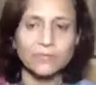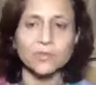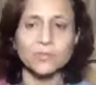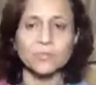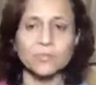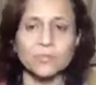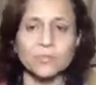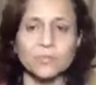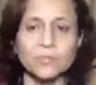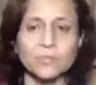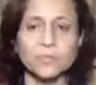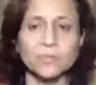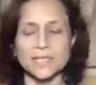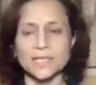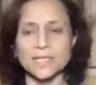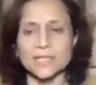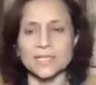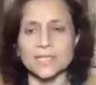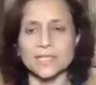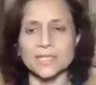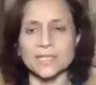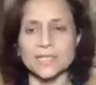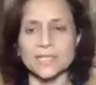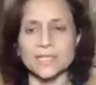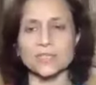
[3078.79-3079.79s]
where everybody
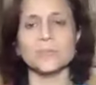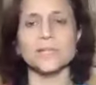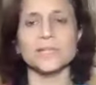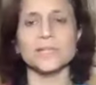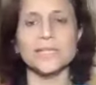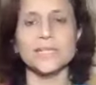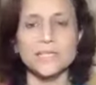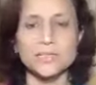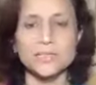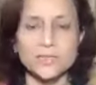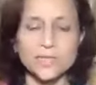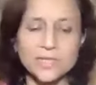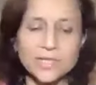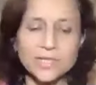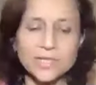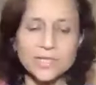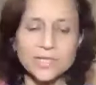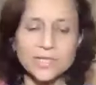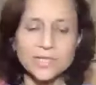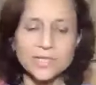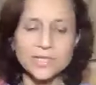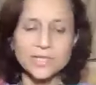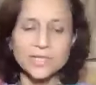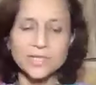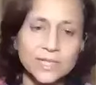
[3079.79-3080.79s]
needed to be
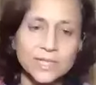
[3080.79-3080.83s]
literate,